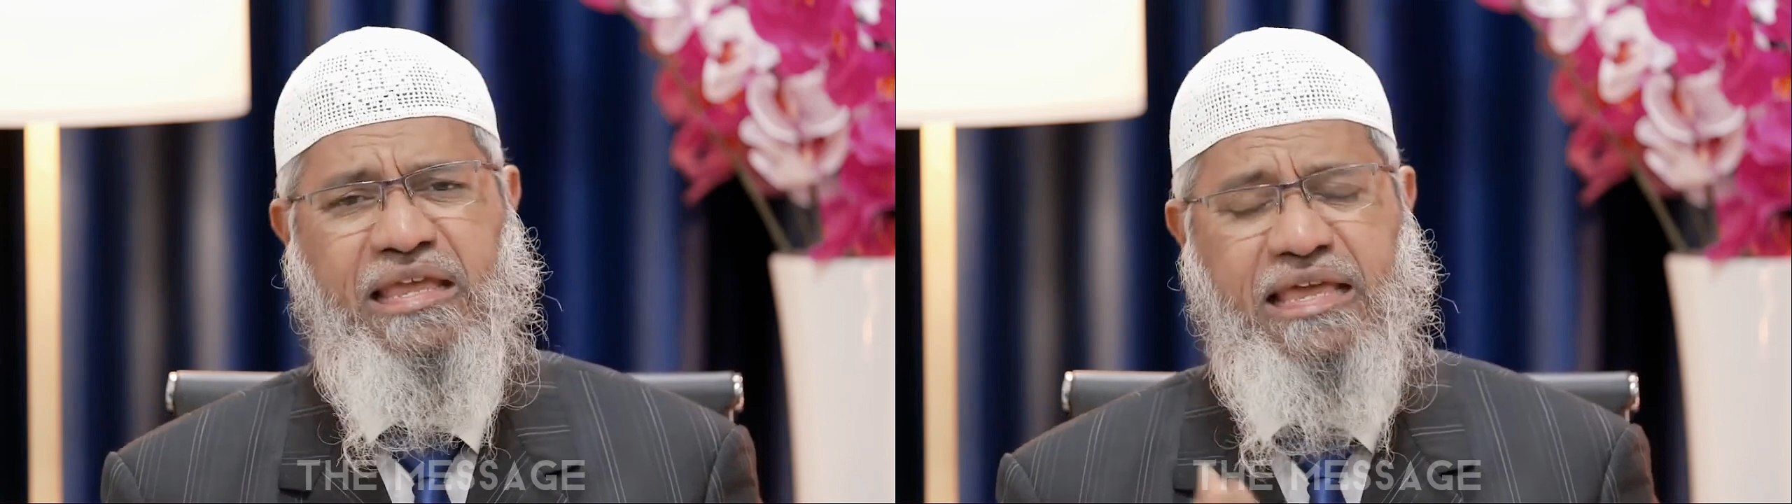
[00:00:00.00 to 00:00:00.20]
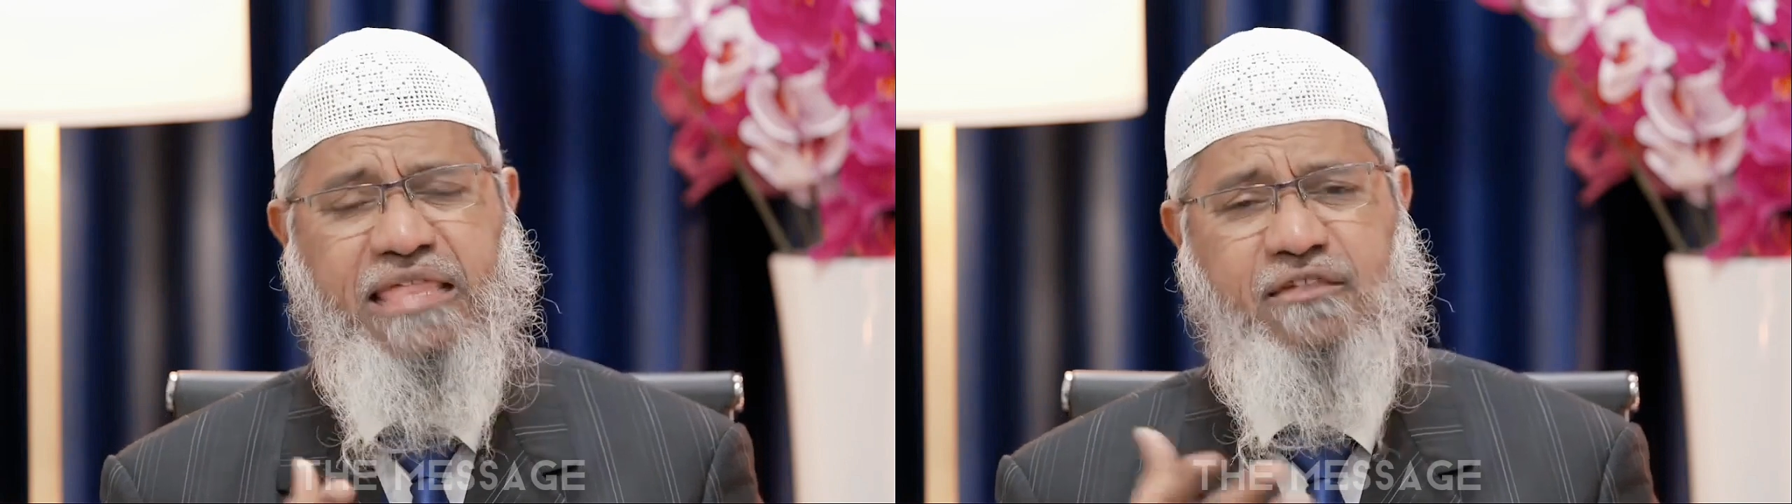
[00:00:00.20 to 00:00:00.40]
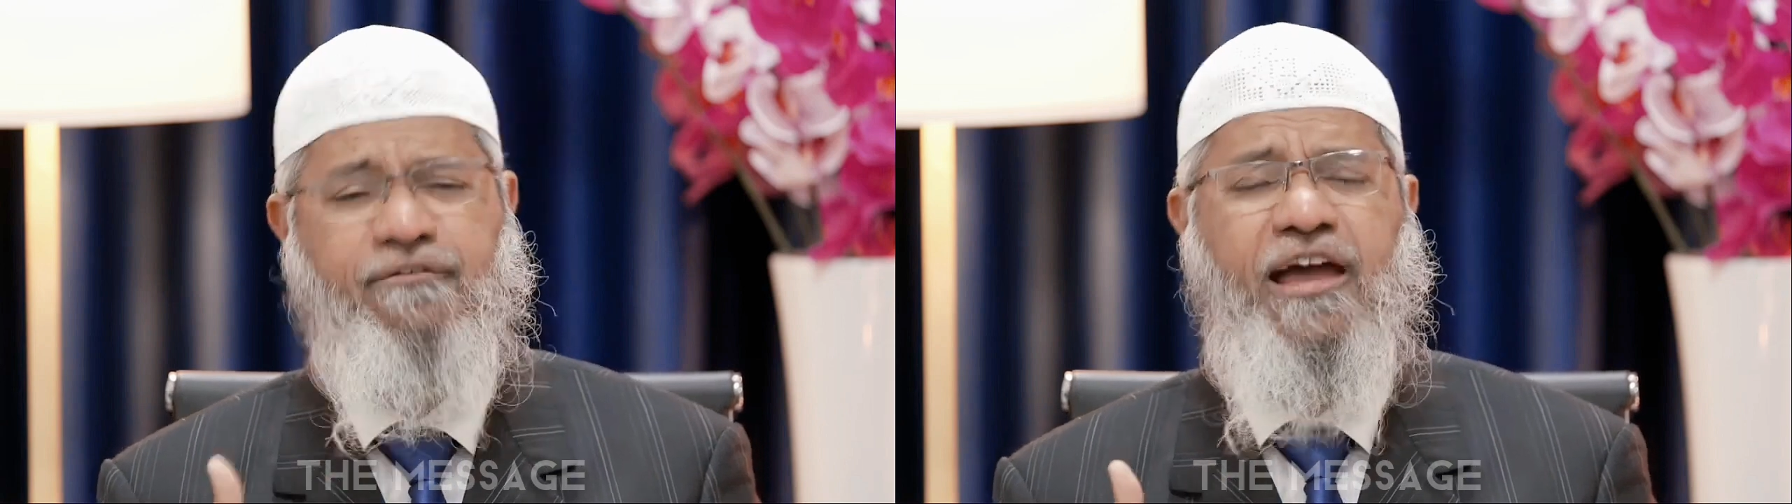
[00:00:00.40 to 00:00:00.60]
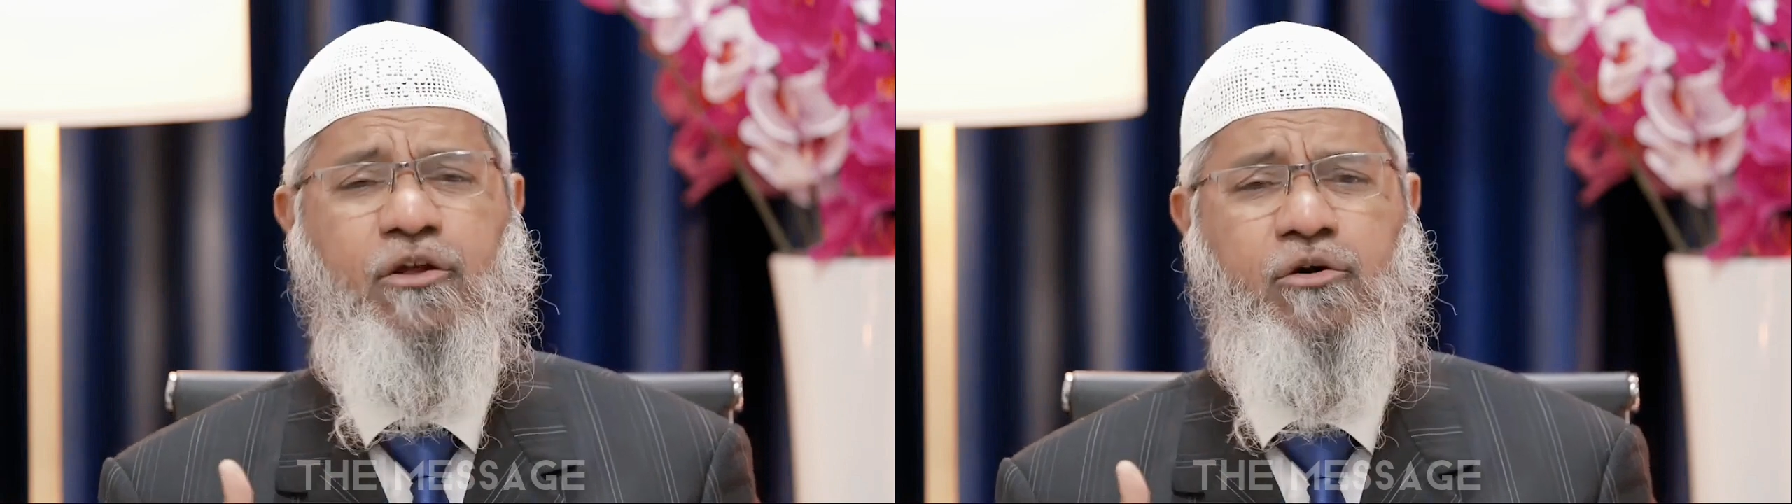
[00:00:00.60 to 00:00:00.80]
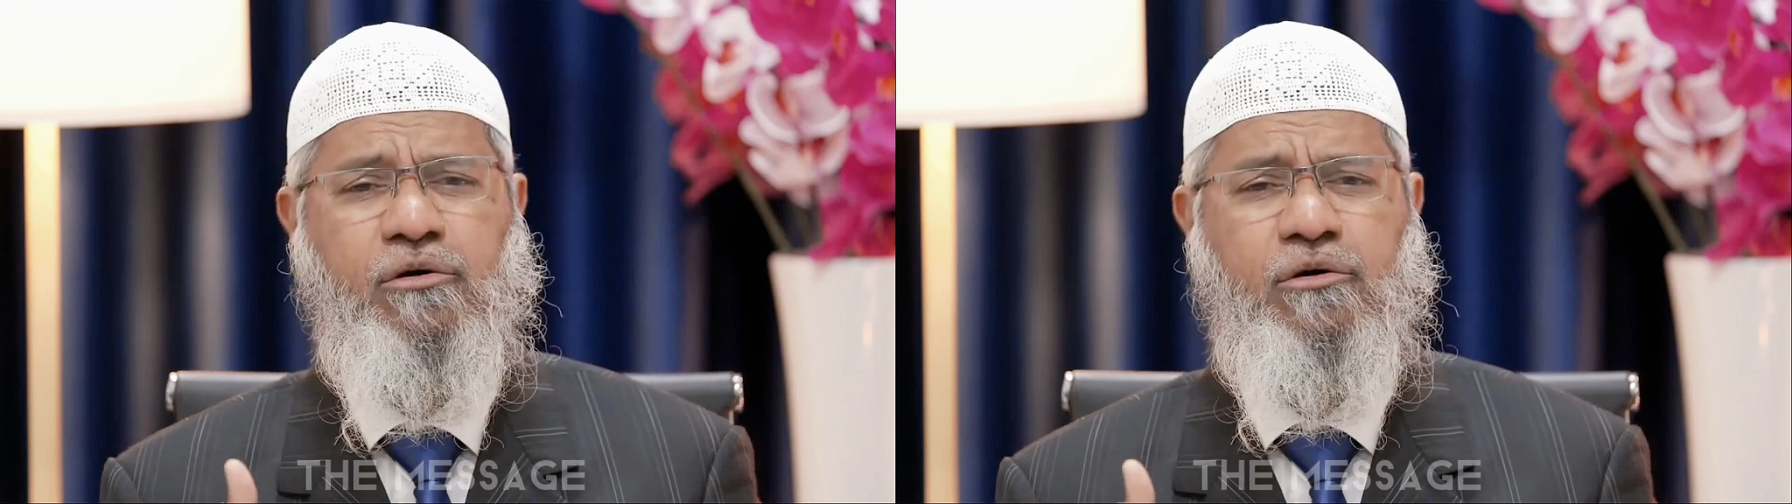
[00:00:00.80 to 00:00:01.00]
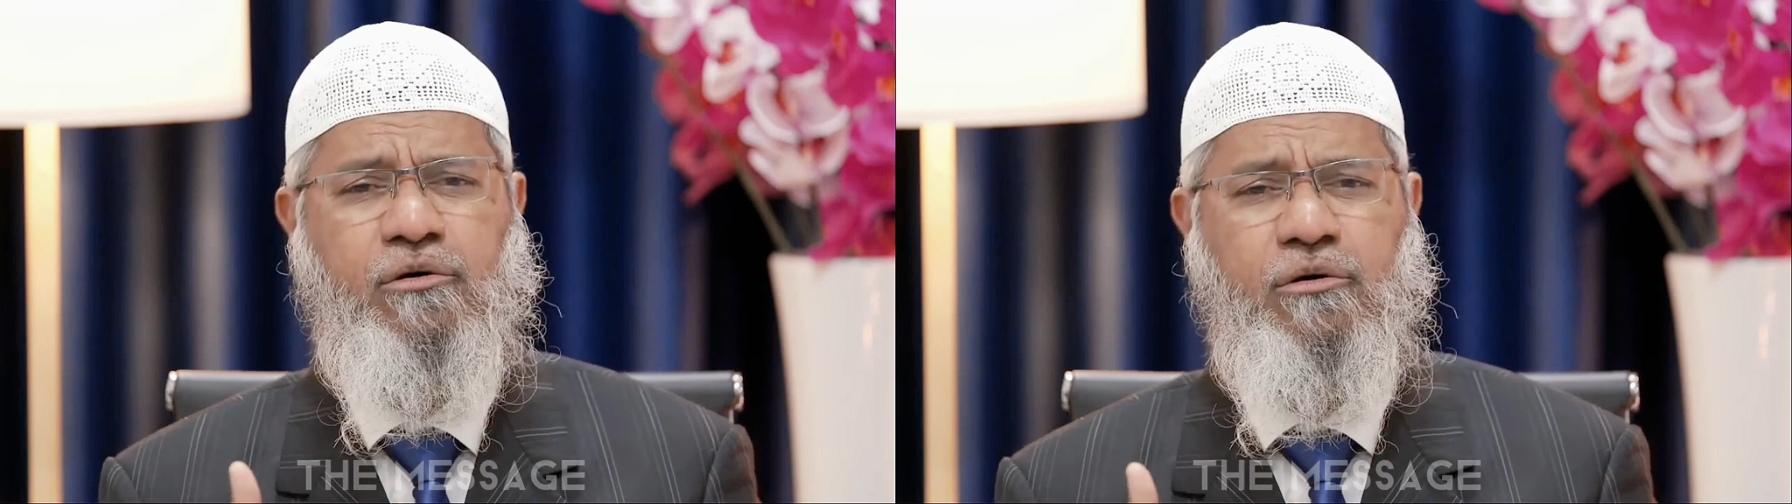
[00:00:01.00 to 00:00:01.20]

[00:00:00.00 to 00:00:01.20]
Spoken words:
is the Pharaoh